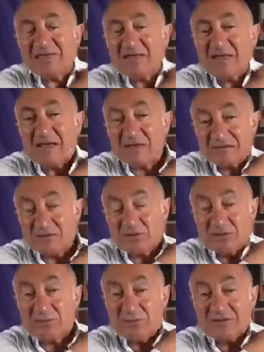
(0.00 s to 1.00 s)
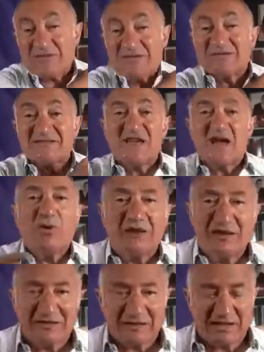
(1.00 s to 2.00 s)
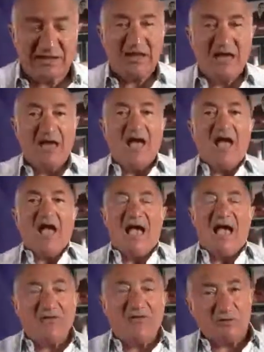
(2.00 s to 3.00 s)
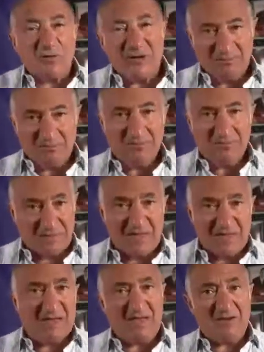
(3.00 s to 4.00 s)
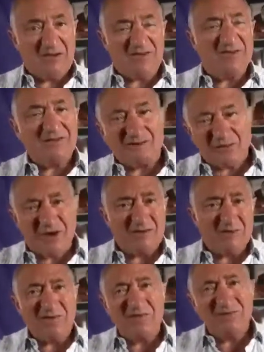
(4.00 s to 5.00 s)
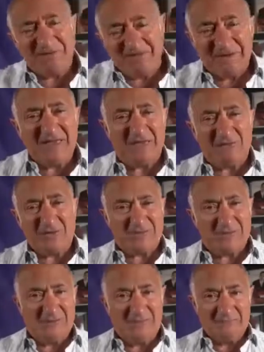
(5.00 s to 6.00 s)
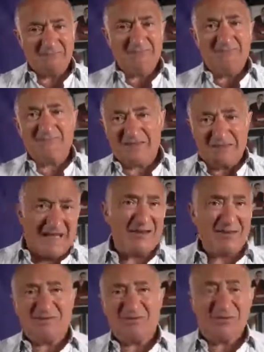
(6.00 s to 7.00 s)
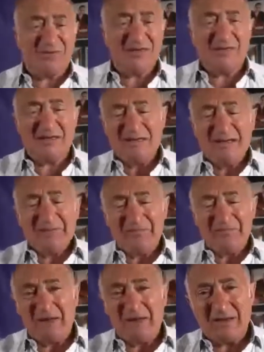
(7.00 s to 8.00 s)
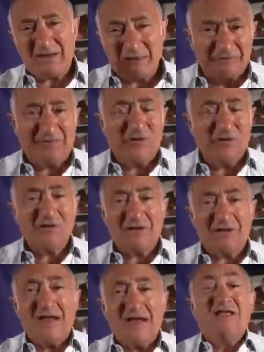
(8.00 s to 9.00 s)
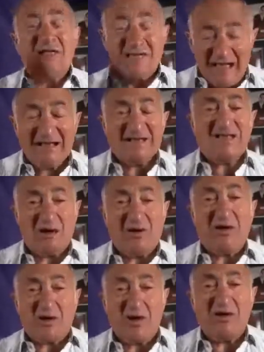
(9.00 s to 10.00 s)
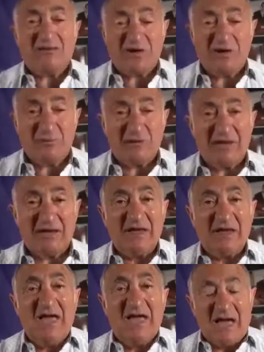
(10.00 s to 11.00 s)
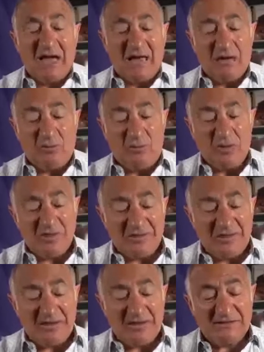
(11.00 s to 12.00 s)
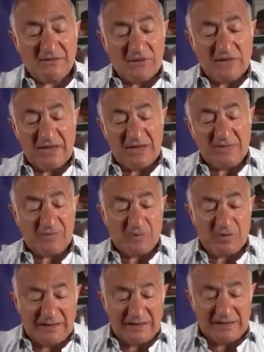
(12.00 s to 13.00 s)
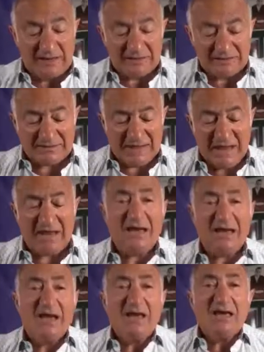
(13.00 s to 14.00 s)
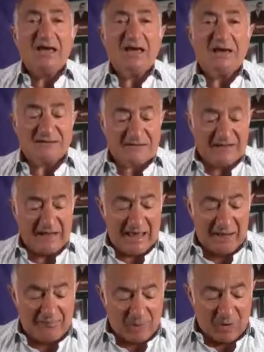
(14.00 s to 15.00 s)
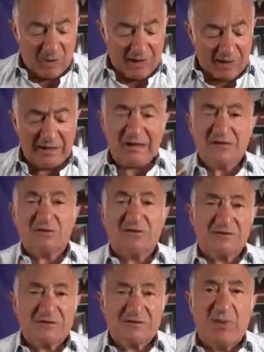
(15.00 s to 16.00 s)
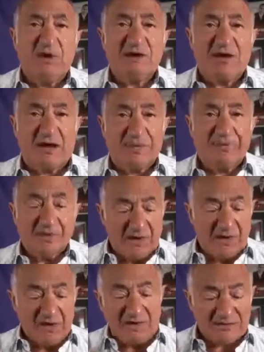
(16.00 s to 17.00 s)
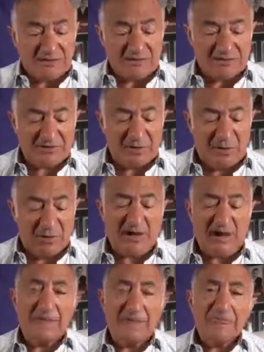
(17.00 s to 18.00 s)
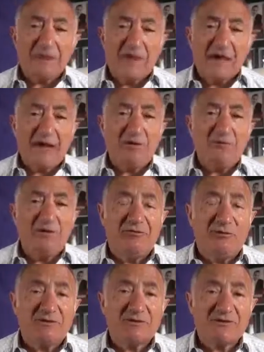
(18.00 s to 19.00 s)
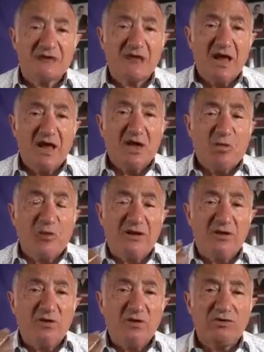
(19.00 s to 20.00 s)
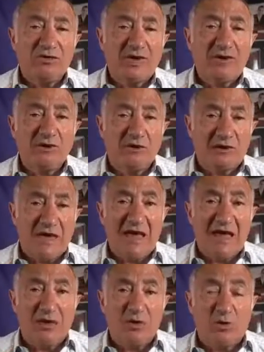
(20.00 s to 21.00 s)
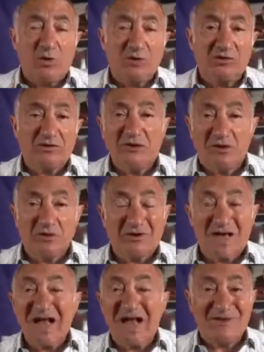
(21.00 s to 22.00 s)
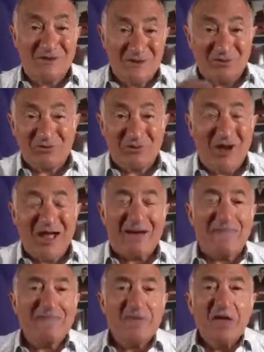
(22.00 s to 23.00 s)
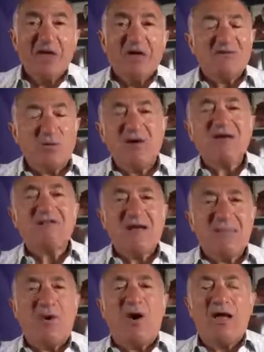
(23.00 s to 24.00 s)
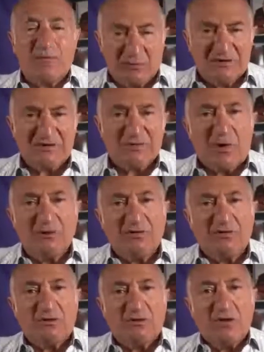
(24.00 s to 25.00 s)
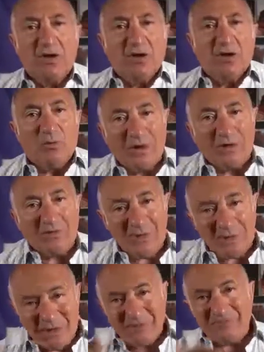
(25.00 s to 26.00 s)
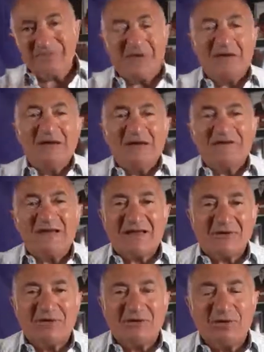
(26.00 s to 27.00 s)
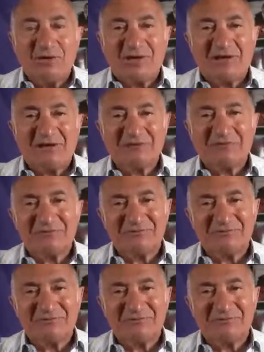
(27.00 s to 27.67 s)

thinketh, the good book says, so is he. As we think, if we think dread, if we think fear, if we think chaos, if we think confusion, that's how our life's going to be. And one of the things that we need to understand is that our mind is a responder. It's a responder. Henry Ford said, whether you think you can or you think you can't, you're right. So what does our mind respond to? Well, let me take a few little